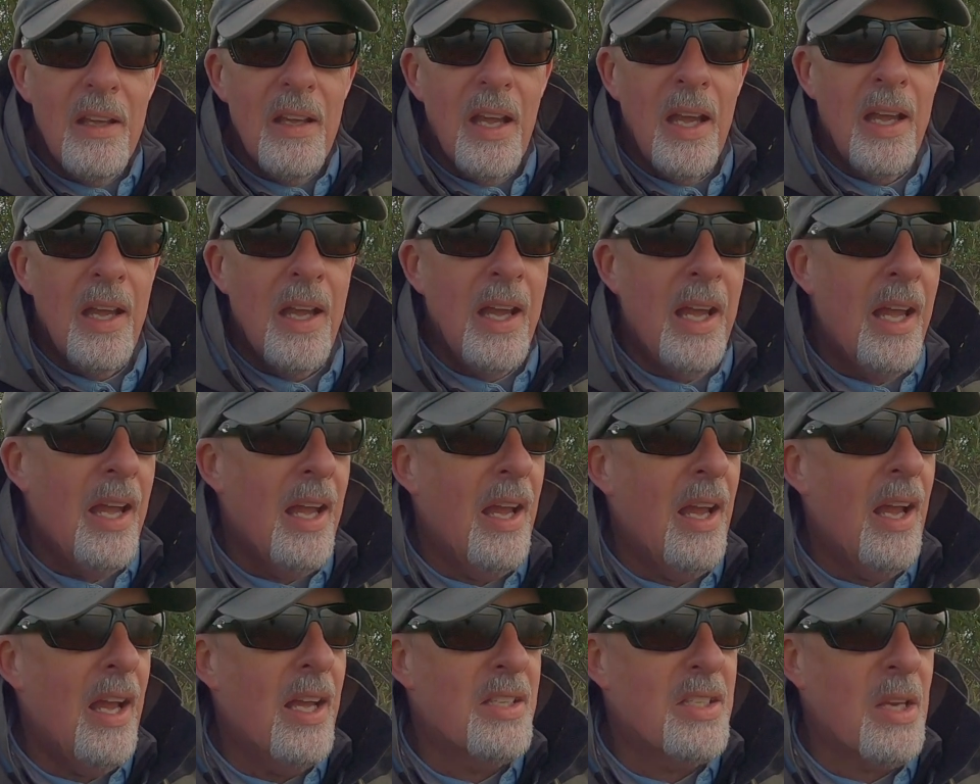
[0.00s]

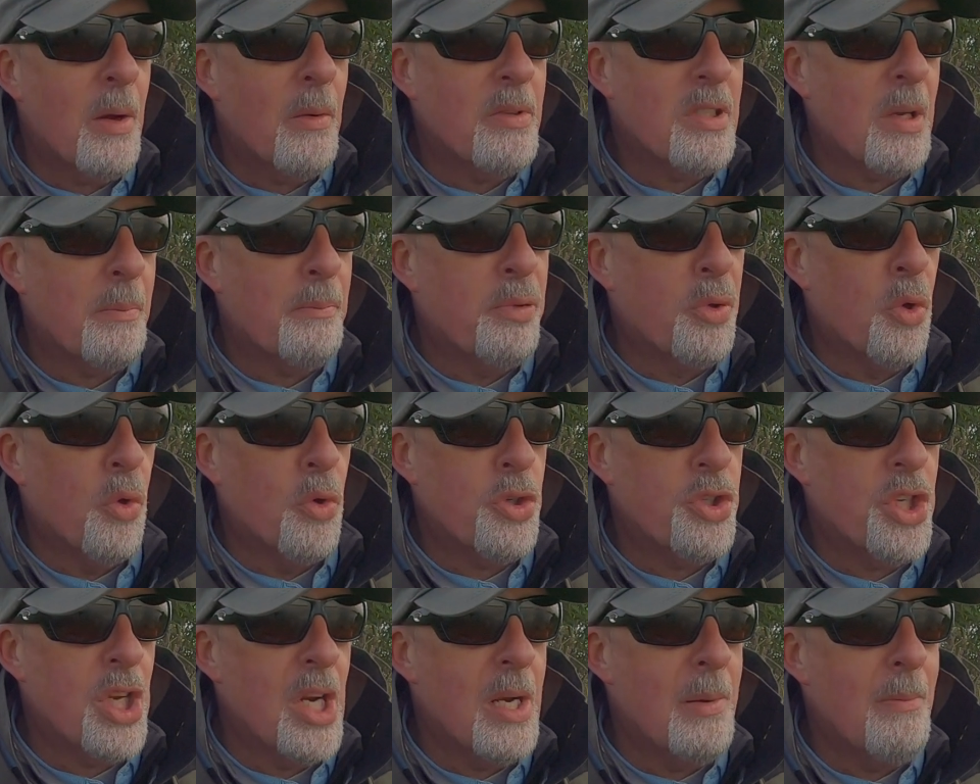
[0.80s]
as I was
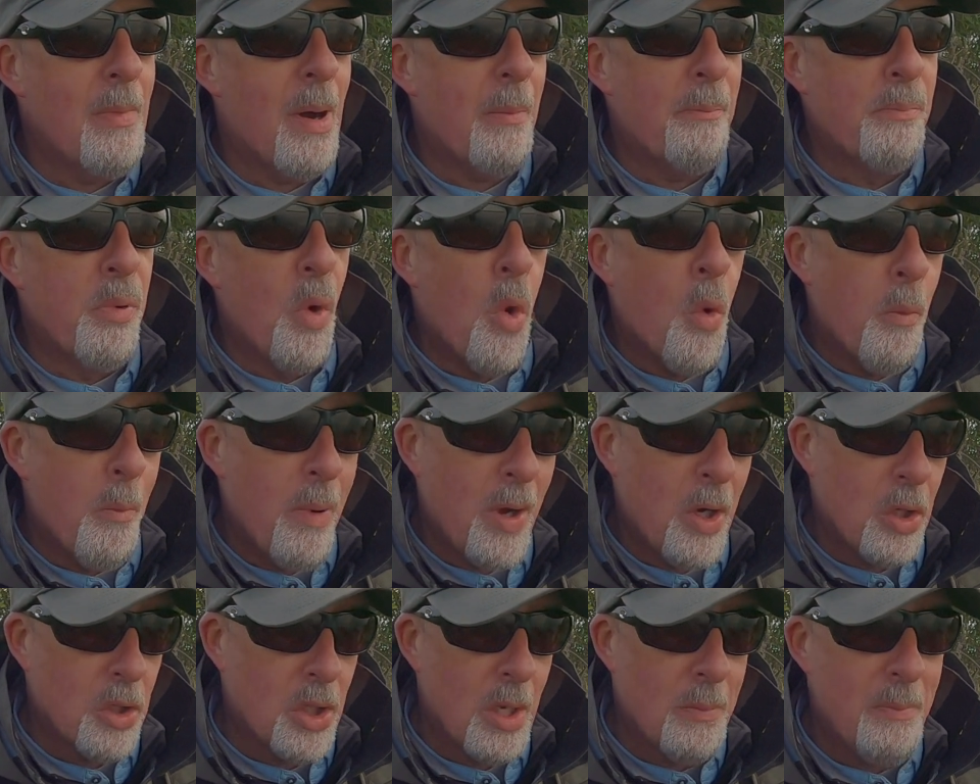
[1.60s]
approaching in my boat
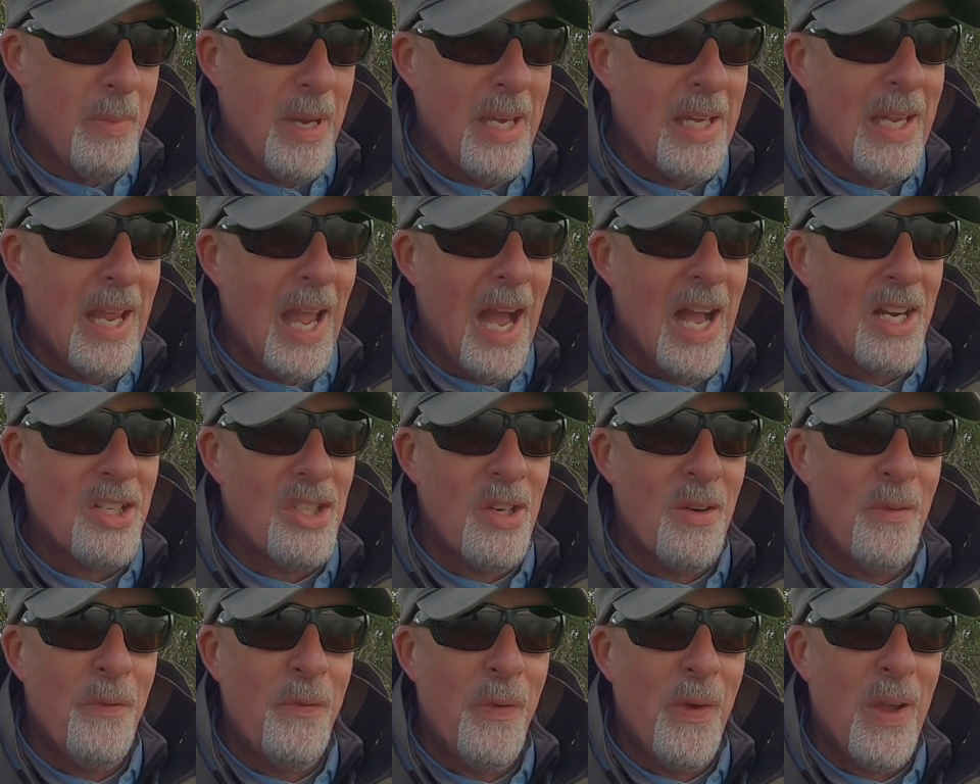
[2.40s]
because I'd been
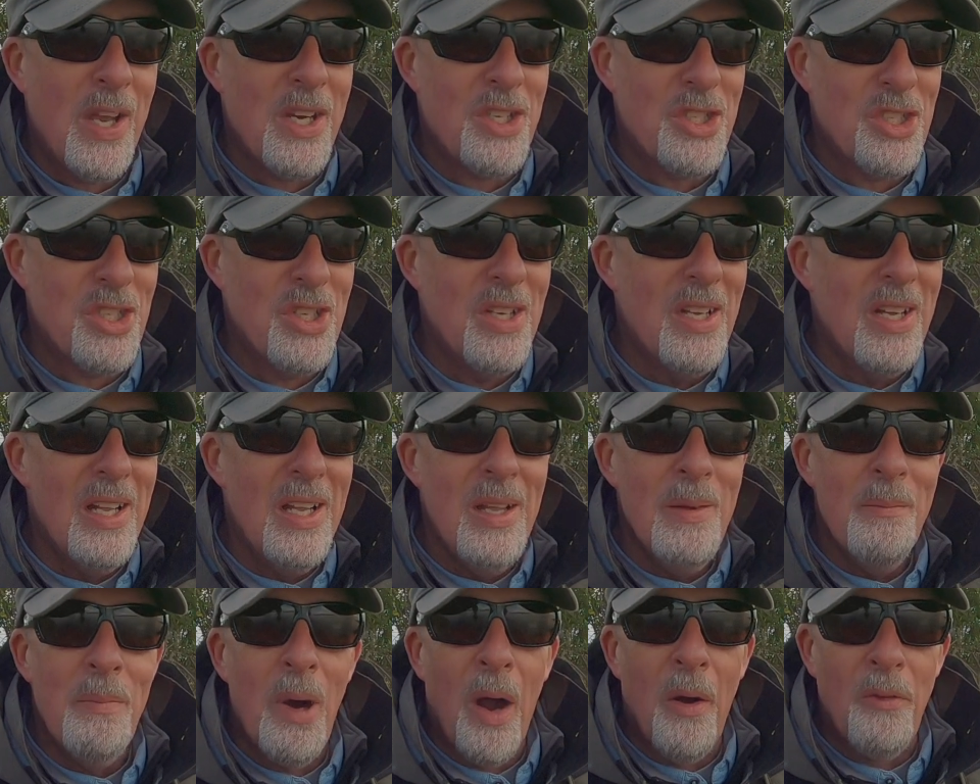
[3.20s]
catching fish.
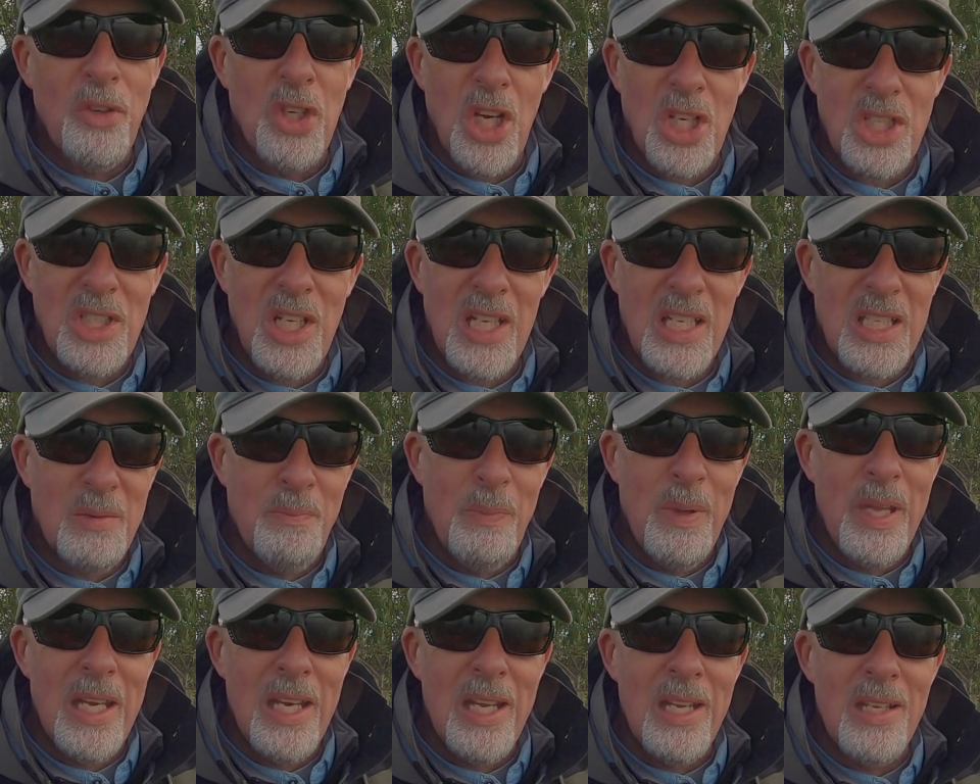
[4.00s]
But I've just
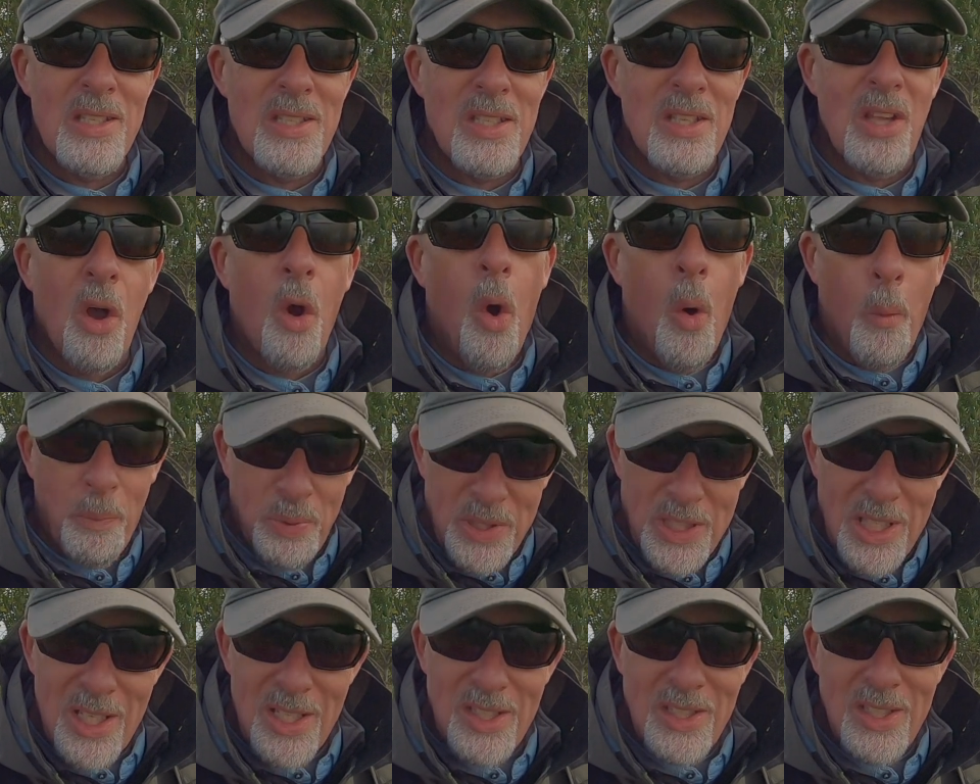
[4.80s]
experienced the
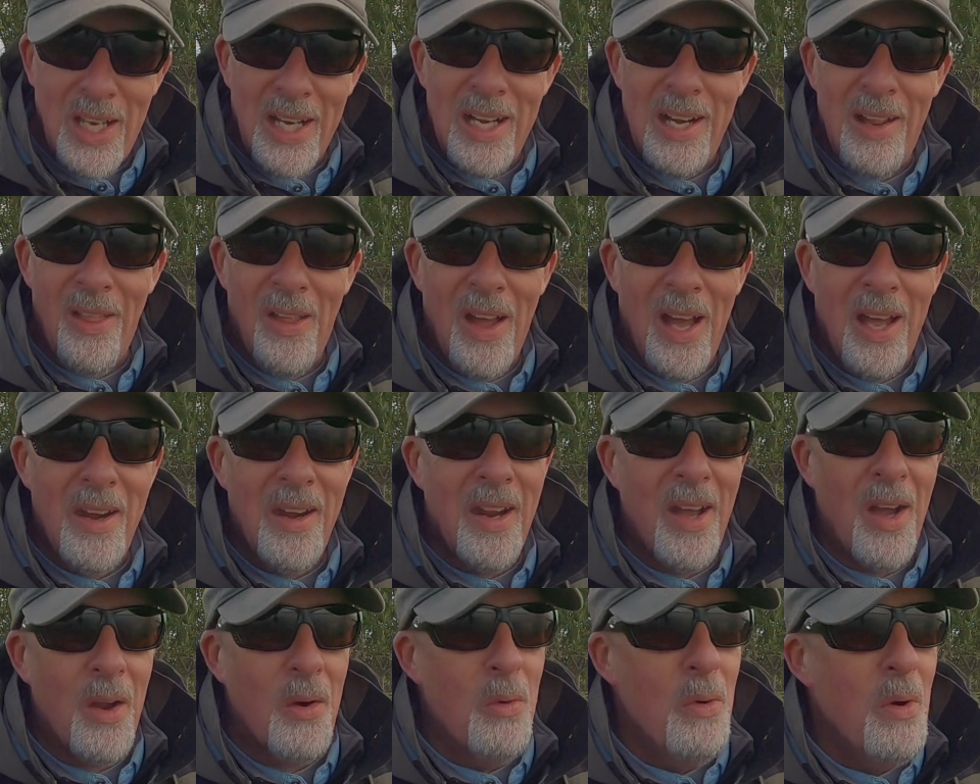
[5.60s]
opposite side of that
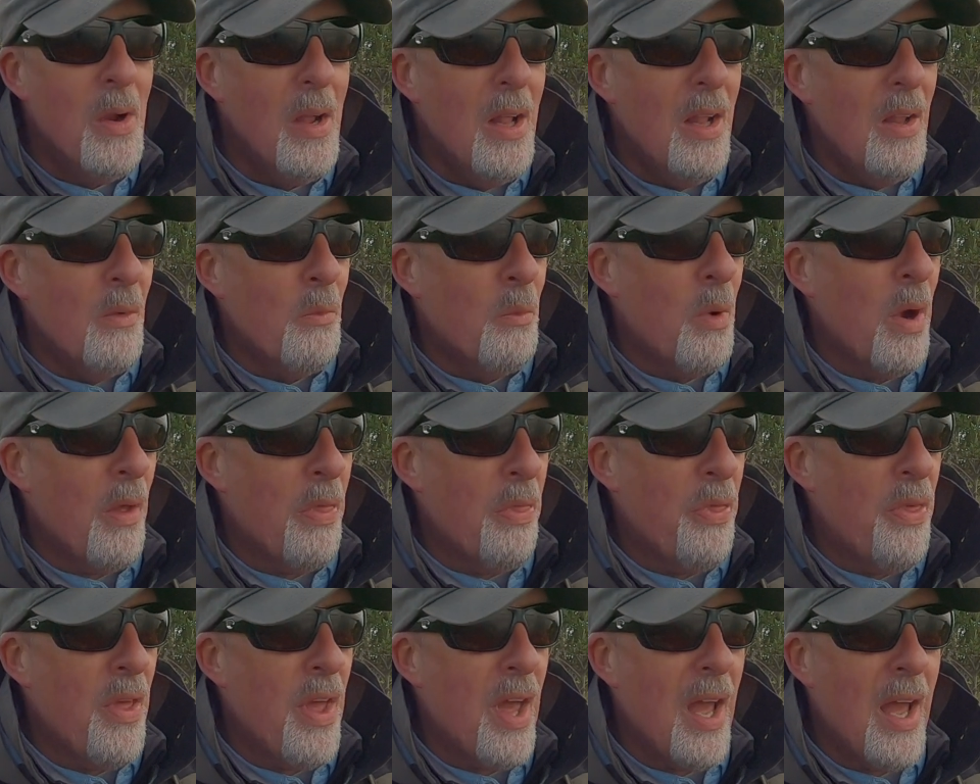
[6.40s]
now
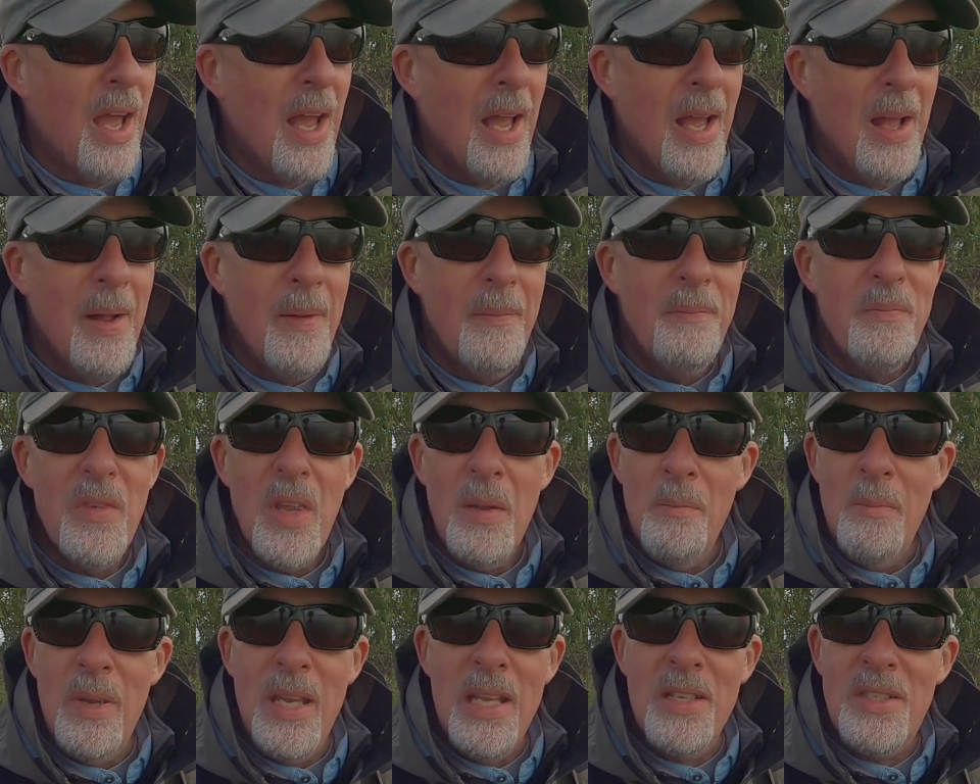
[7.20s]
with
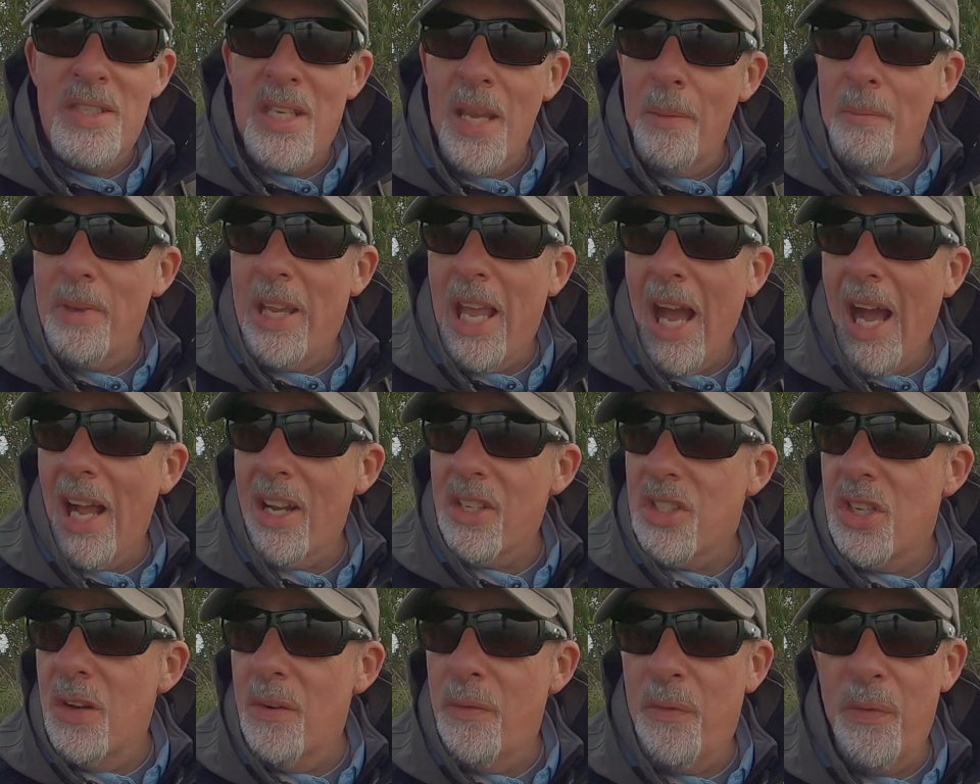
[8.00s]
me and Tim
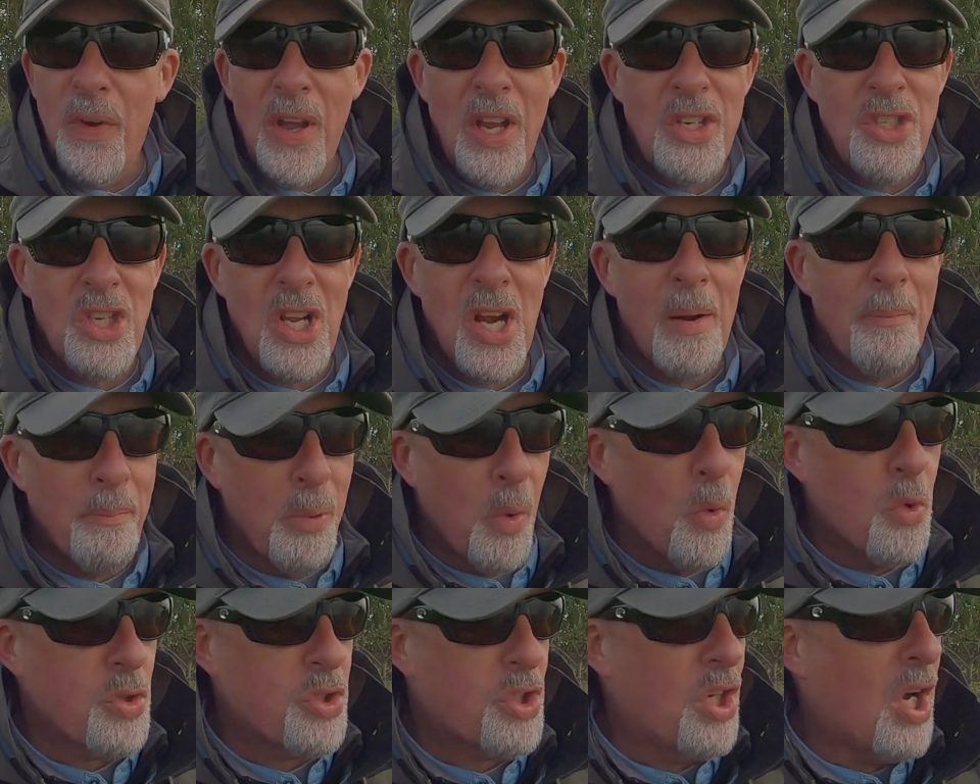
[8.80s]
catching fish, and our
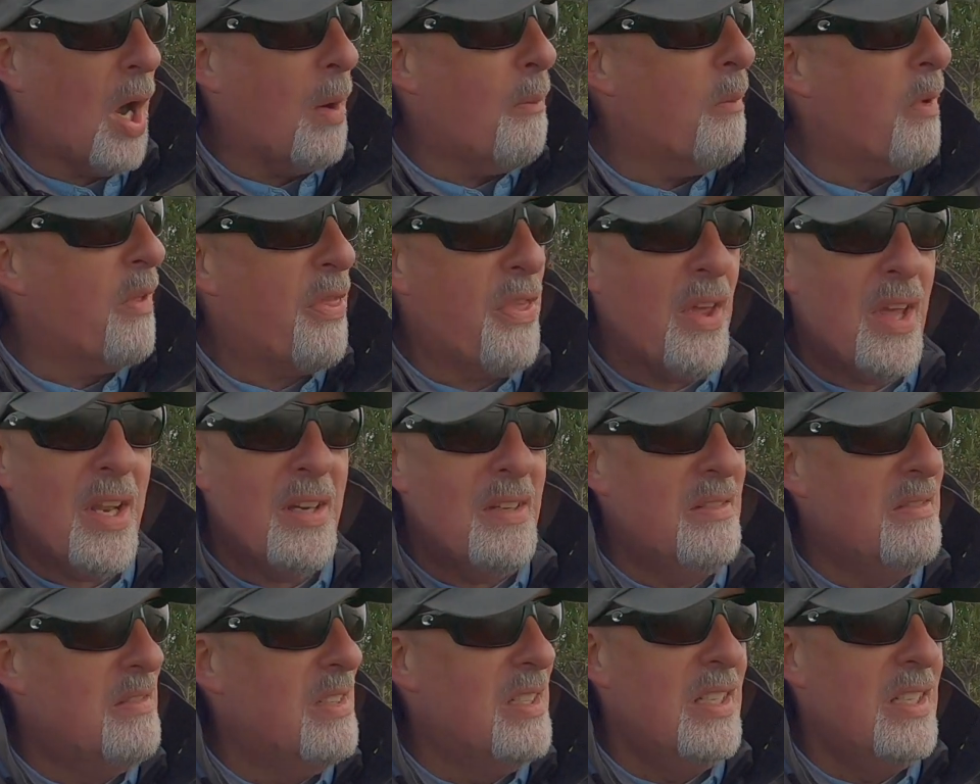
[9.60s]
boats come within